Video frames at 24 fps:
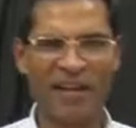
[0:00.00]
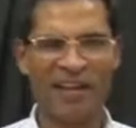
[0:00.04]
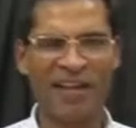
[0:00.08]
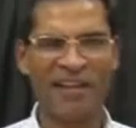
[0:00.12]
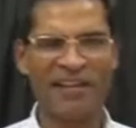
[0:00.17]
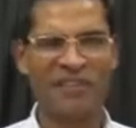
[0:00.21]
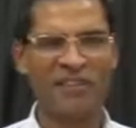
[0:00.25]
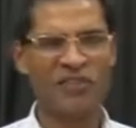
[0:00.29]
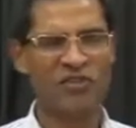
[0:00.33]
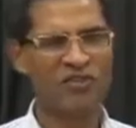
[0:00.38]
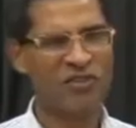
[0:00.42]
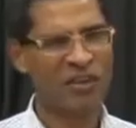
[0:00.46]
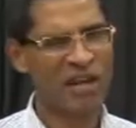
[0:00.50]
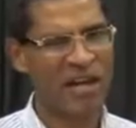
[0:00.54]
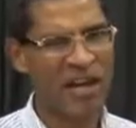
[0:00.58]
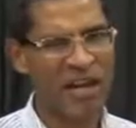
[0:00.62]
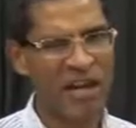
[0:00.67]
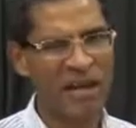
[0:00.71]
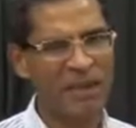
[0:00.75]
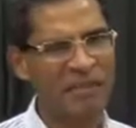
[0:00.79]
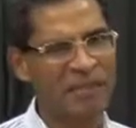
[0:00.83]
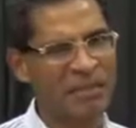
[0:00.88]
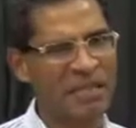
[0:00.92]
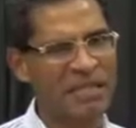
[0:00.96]
is
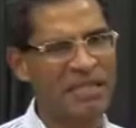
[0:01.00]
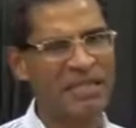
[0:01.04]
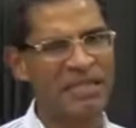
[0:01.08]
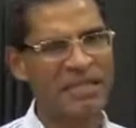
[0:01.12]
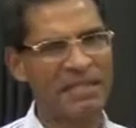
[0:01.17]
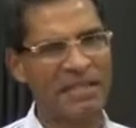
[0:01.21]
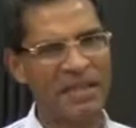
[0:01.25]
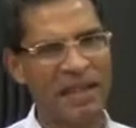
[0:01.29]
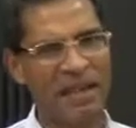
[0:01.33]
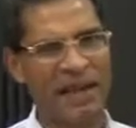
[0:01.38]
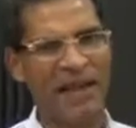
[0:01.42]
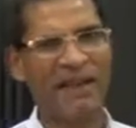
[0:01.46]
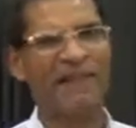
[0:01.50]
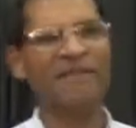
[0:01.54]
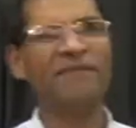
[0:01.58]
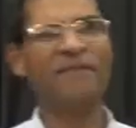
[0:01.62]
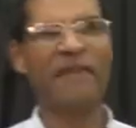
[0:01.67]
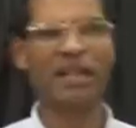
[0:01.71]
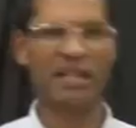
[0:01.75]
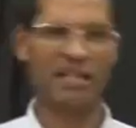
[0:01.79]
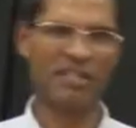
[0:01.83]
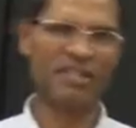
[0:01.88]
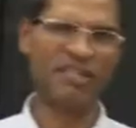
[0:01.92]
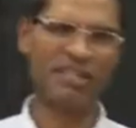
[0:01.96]
reliability and
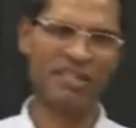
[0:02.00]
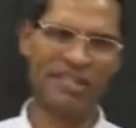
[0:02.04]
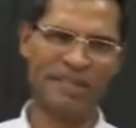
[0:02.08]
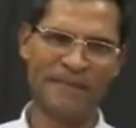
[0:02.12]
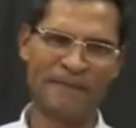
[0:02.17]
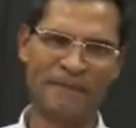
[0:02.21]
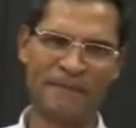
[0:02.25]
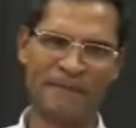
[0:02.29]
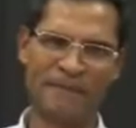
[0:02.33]
validity.